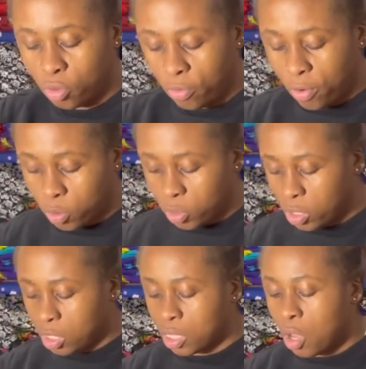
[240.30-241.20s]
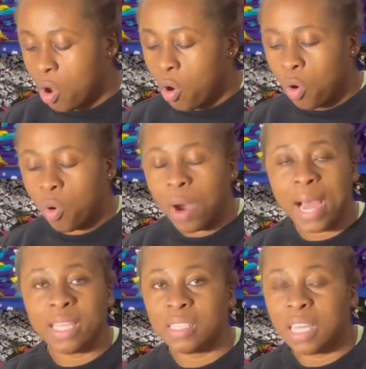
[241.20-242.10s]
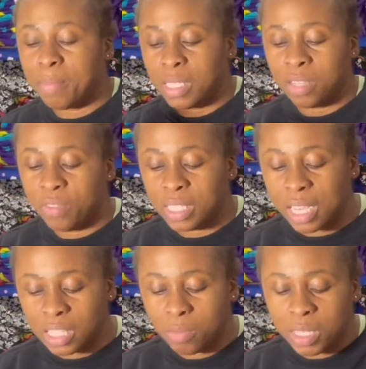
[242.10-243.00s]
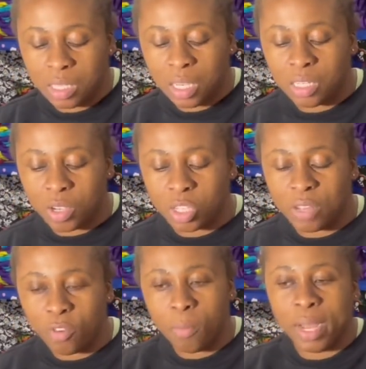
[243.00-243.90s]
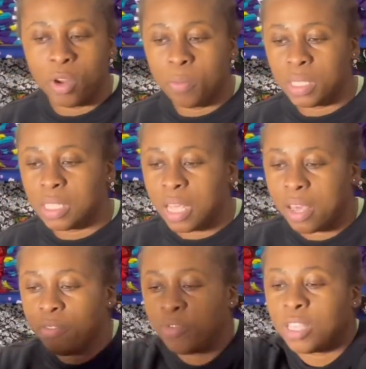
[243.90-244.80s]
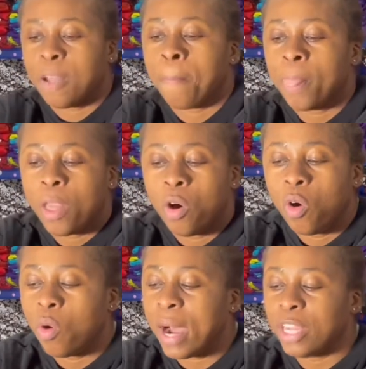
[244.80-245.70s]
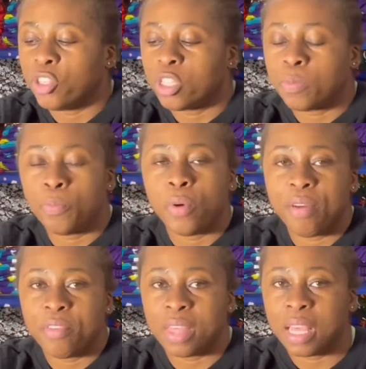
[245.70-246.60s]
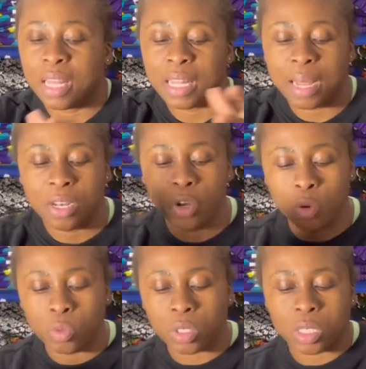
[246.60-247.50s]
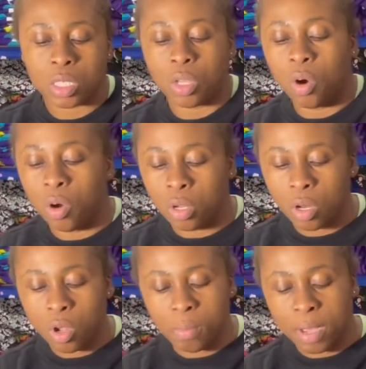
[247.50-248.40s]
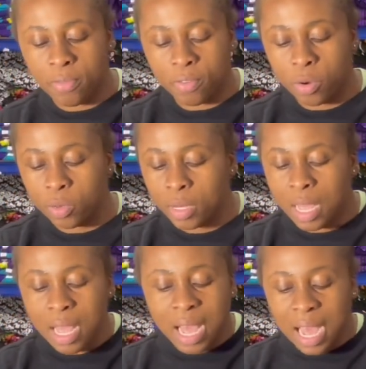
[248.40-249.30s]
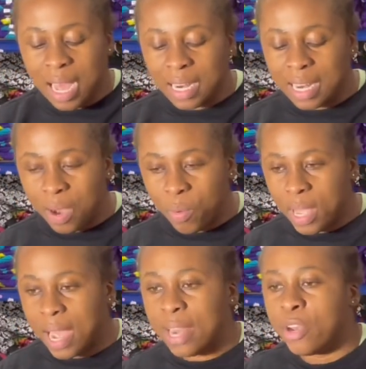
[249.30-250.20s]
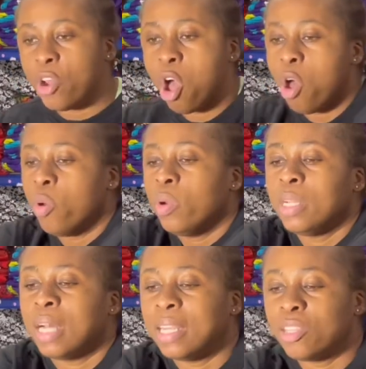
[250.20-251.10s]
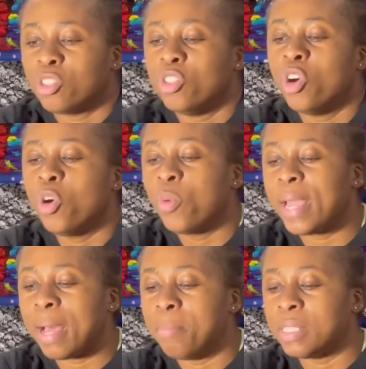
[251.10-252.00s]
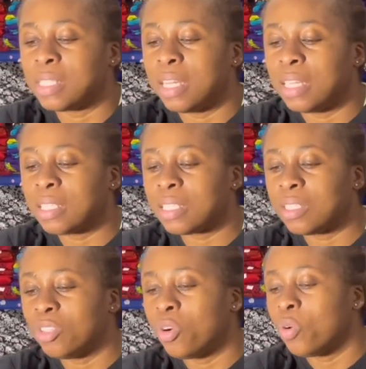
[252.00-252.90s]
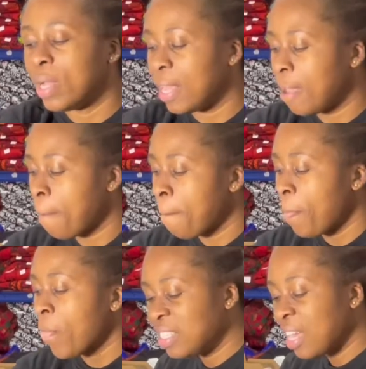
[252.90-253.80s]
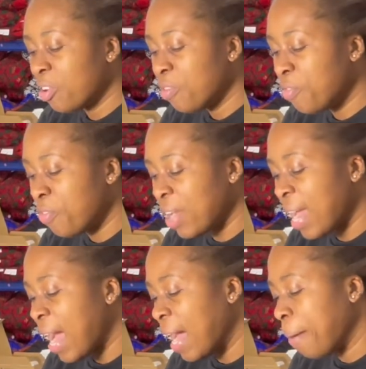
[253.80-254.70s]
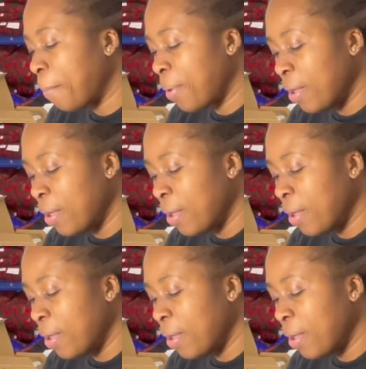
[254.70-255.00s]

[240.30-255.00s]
phones. Or I send myself a text message because I've got my number saved, or I just put everything in that Notes on my phone, and that way I know that there's no way I'm missing it. No way. Second free app